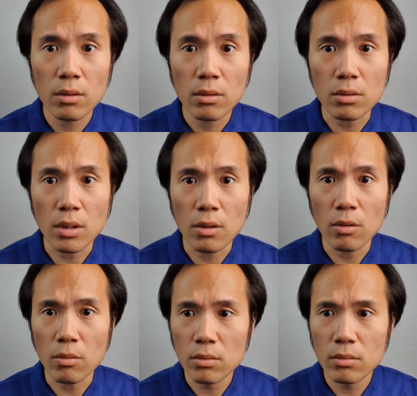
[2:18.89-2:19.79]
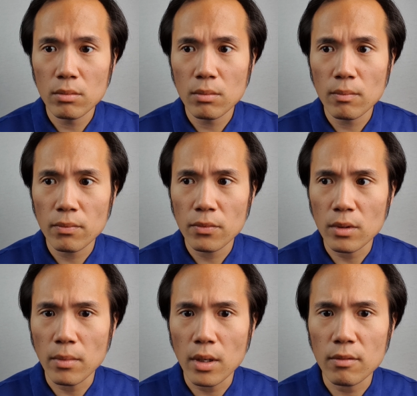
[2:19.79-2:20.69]
Not that I know the
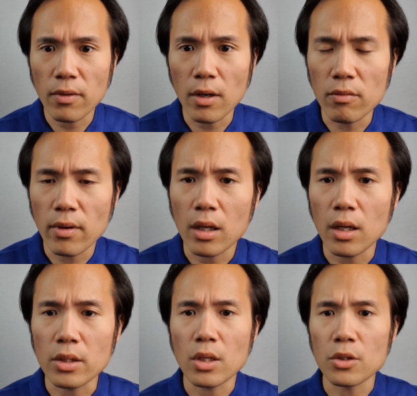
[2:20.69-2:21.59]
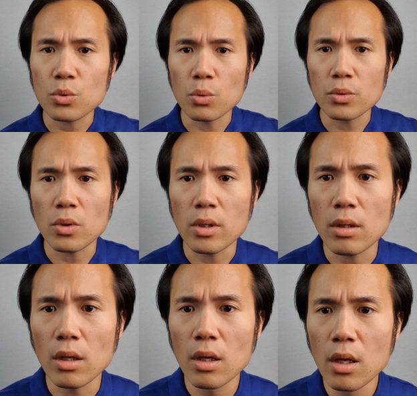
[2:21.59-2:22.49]
market value of high-class escorts or
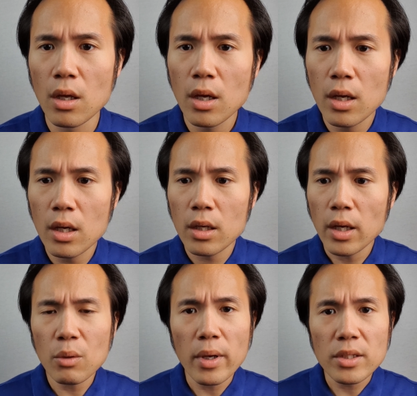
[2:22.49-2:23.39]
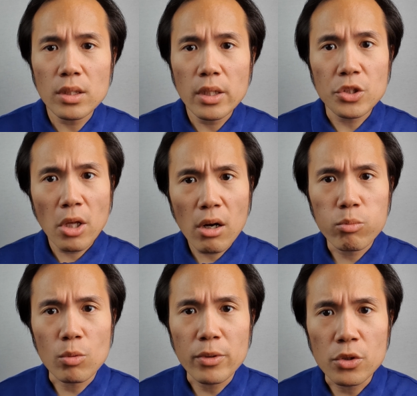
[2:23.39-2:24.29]
anything. Anyways, it's
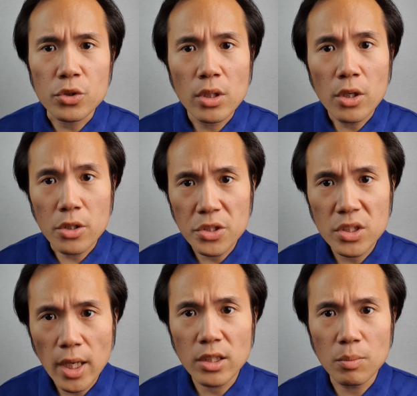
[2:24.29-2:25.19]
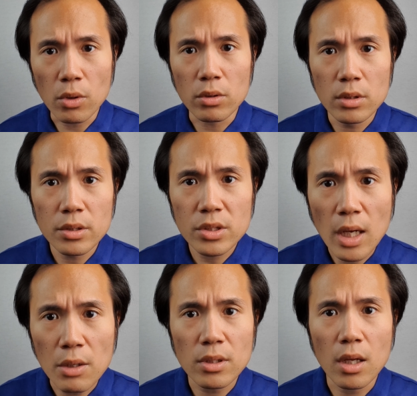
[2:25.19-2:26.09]
terrible because her sex moan
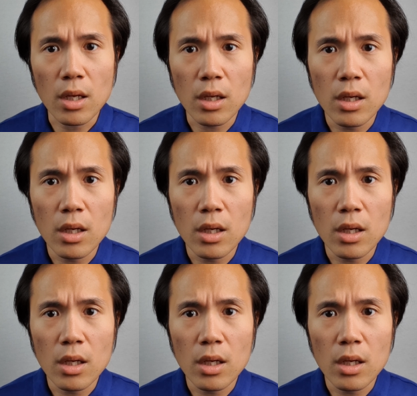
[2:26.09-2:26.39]
sounds like